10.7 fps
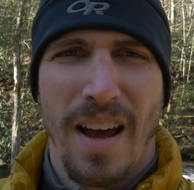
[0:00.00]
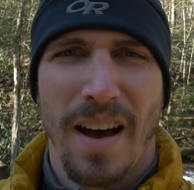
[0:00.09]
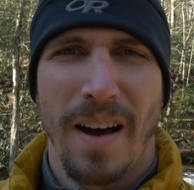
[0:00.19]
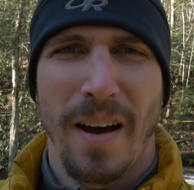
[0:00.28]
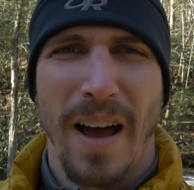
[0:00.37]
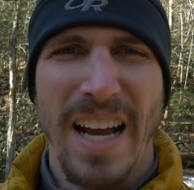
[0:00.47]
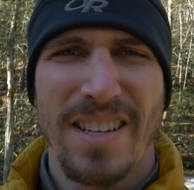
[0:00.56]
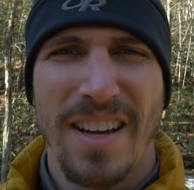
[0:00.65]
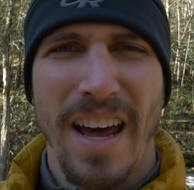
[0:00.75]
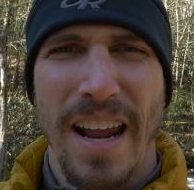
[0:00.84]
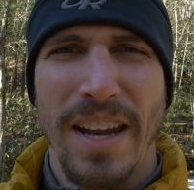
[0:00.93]
Actually
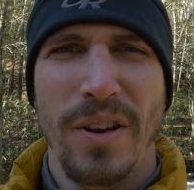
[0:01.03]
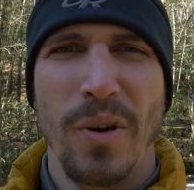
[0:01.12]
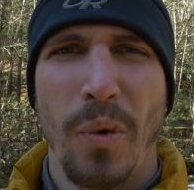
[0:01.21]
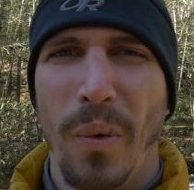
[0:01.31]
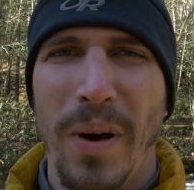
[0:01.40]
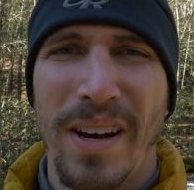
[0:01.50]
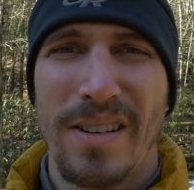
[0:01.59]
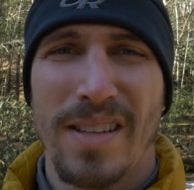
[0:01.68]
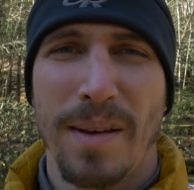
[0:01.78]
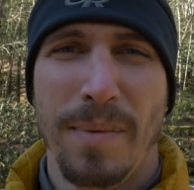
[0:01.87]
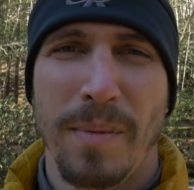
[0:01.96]
got a new winter
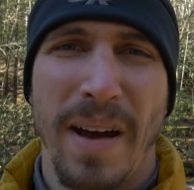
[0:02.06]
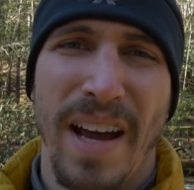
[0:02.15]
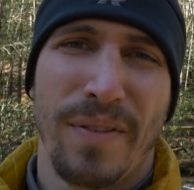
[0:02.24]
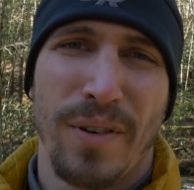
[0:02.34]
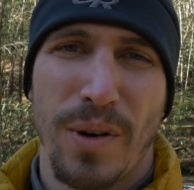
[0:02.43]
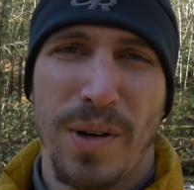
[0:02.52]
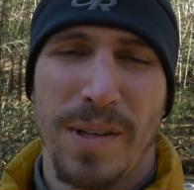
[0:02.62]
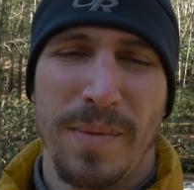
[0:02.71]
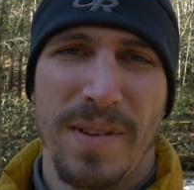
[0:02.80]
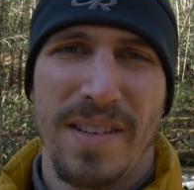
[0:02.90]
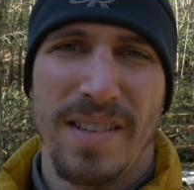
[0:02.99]
sleeping bag for
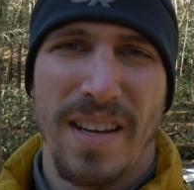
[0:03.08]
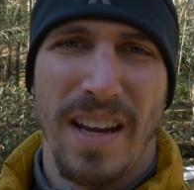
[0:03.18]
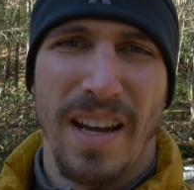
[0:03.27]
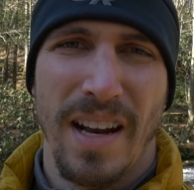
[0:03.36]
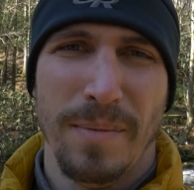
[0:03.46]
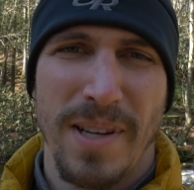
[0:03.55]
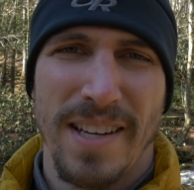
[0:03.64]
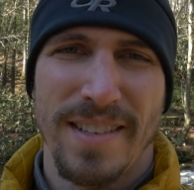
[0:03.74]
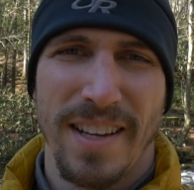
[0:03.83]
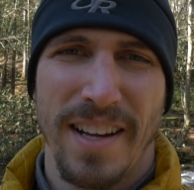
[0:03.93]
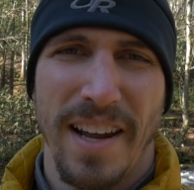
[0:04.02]
Christmas and I'm
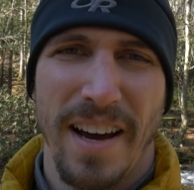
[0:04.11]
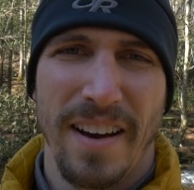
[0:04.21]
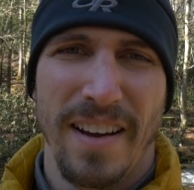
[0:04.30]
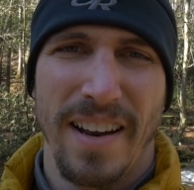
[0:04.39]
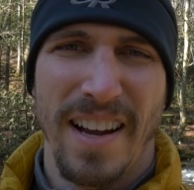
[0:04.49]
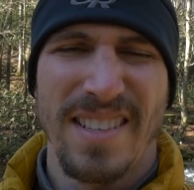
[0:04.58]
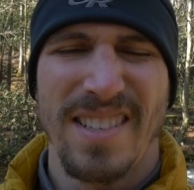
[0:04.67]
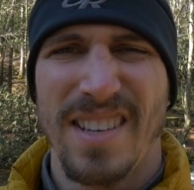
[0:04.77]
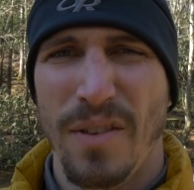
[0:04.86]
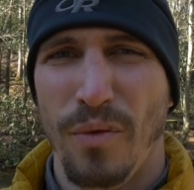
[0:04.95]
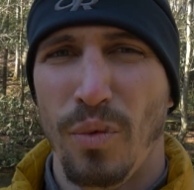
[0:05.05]
testing it out, and it actually
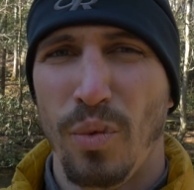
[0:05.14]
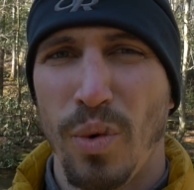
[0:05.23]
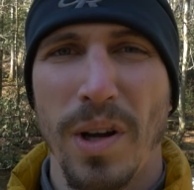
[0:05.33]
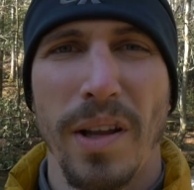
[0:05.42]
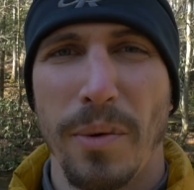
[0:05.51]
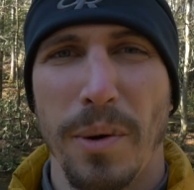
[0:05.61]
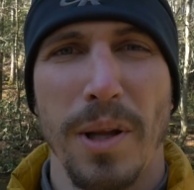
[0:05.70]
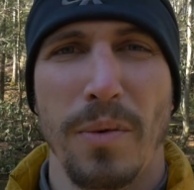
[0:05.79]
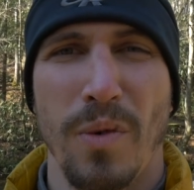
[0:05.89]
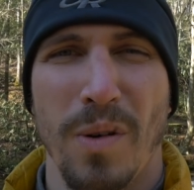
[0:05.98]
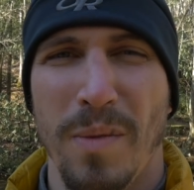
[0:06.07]
stayed really
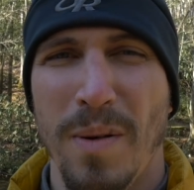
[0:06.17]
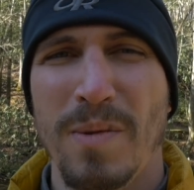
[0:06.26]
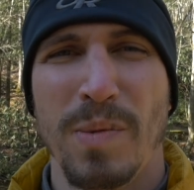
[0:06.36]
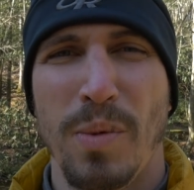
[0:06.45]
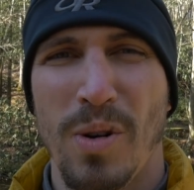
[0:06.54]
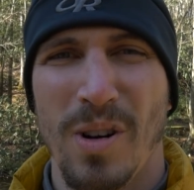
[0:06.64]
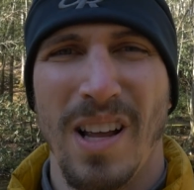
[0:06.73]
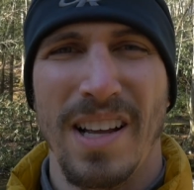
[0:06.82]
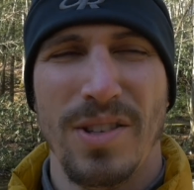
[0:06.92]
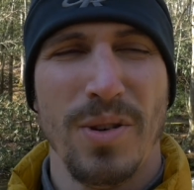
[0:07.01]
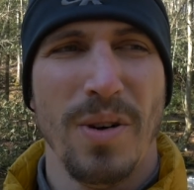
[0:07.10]
warm, almost
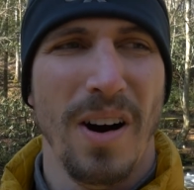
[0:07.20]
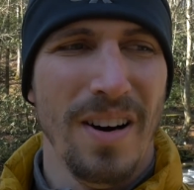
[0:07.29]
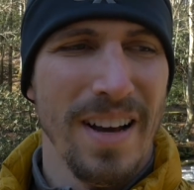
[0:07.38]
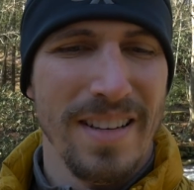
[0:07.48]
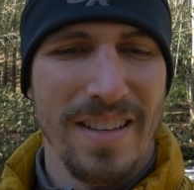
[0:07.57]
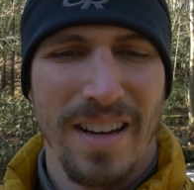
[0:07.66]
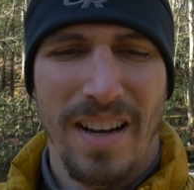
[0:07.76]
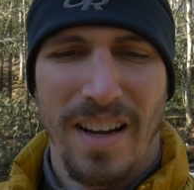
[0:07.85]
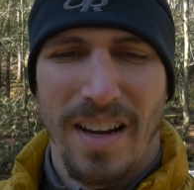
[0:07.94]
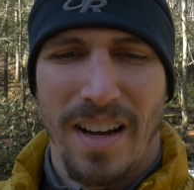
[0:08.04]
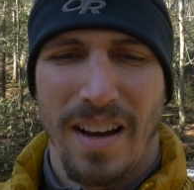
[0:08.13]
borderline too hot.
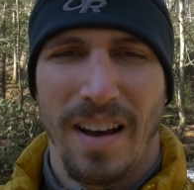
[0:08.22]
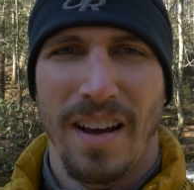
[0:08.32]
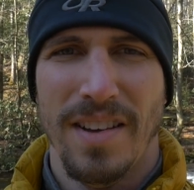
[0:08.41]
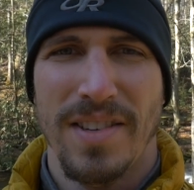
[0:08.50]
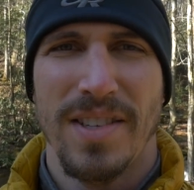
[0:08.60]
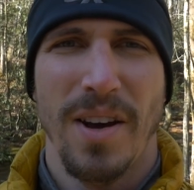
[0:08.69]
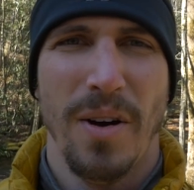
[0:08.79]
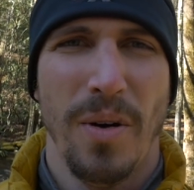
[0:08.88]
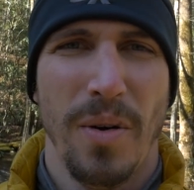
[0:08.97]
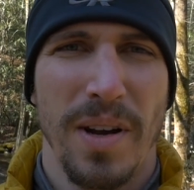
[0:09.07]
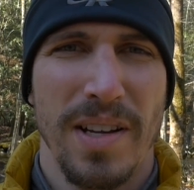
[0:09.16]

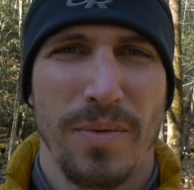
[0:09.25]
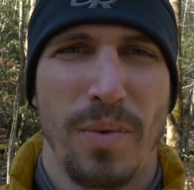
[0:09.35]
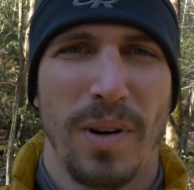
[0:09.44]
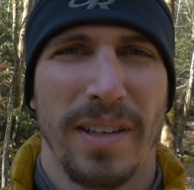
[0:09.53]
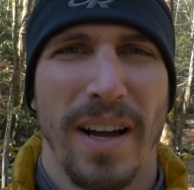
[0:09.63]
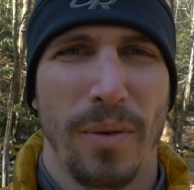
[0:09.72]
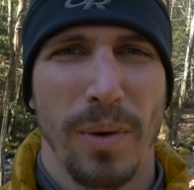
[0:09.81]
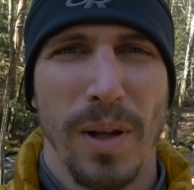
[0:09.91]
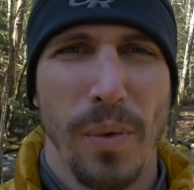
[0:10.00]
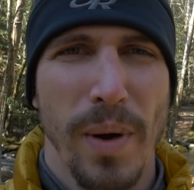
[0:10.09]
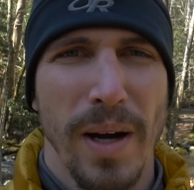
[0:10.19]
So it worked out
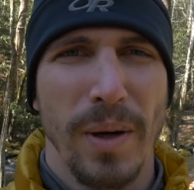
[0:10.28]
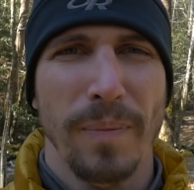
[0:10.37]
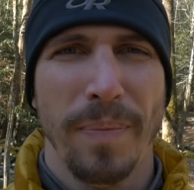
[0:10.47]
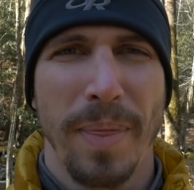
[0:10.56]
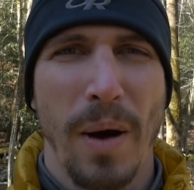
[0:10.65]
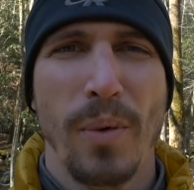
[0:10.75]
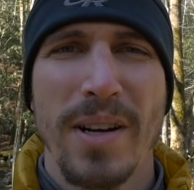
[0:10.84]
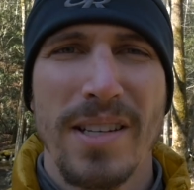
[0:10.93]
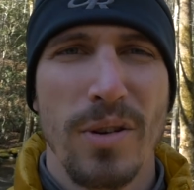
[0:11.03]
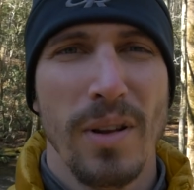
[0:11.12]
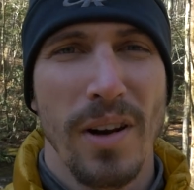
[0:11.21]
really well. I want to
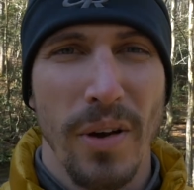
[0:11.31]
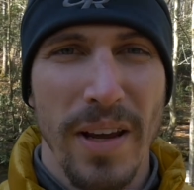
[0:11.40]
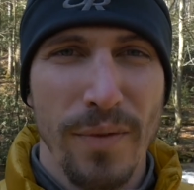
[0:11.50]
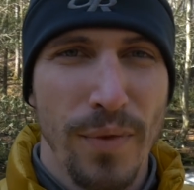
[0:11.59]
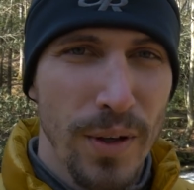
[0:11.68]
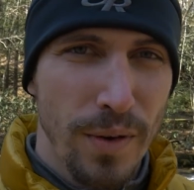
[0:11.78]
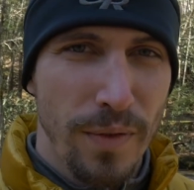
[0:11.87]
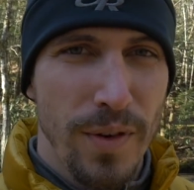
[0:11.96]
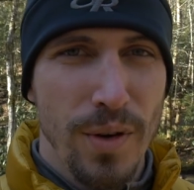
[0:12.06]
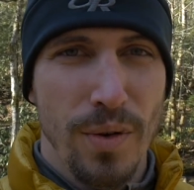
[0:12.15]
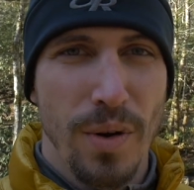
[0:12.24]
do a little infield
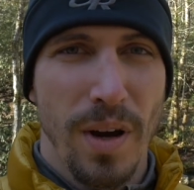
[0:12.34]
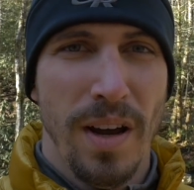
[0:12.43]
review